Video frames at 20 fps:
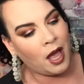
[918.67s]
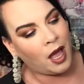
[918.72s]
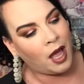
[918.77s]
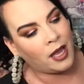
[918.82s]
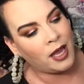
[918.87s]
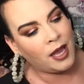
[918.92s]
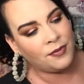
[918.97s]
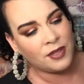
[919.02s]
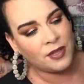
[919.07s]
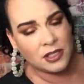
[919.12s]

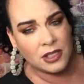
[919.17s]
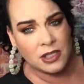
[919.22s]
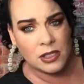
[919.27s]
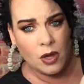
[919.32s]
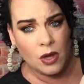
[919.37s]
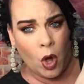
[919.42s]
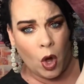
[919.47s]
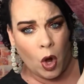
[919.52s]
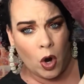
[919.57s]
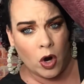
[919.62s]
Uh, and this
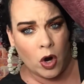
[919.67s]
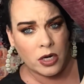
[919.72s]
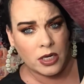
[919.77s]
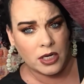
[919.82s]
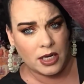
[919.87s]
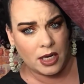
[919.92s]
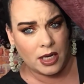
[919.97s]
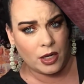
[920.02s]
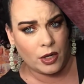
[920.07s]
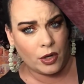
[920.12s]
is hard
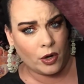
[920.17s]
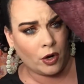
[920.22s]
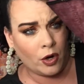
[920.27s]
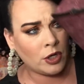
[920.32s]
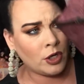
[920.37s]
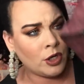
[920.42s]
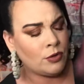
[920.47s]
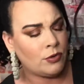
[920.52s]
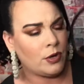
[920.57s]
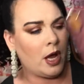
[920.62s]

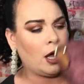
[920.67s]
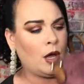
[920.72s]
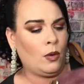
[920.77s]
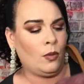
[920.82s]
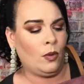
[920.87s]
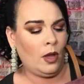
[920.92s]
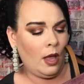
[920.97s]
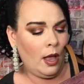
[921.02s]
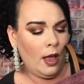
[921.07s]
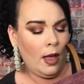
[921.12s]
here, you
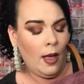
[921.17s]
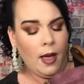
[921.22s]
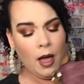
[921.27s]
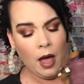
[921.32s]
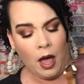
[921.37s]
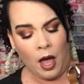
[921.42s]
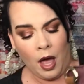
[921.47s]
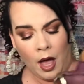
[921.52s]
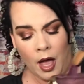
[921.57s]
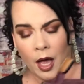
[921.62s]
know
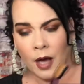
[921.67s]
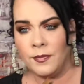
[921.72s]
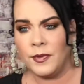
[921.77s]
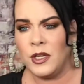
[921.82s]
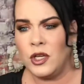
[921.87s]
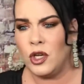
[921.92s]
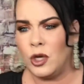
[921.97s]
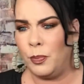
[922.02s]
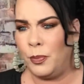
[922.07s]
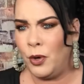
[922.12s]
uh,
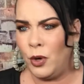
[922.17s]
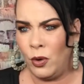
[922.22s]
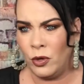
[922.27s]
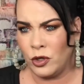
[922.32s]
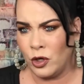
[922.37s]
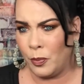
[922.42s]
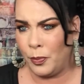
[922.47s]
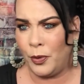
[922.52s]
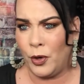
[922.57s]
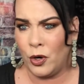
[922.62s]
that you can put
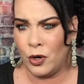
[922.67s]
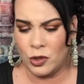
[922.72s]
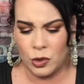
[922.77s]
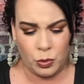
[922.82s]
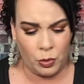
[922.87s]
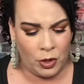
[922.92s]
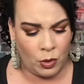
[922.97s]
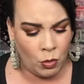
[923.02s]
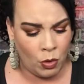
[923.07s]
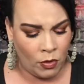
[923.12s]
on your
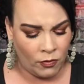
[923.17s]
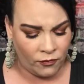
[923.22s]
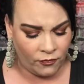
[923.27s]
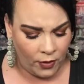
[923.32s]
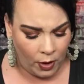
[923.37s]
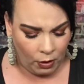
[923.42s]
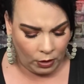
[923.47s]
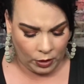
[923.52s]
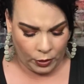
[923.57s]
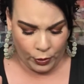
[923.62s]
purse where it won't
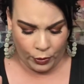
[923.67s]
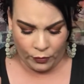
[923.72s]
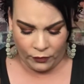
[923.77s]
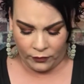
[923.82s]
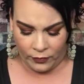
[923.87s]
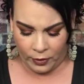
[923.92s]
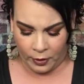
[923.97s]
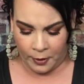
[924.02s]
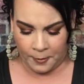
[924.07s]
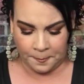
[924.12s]
fall
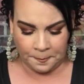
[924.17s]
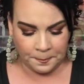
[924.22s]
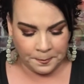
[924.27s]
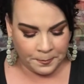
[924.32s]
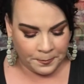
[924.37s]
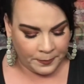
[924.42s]
over.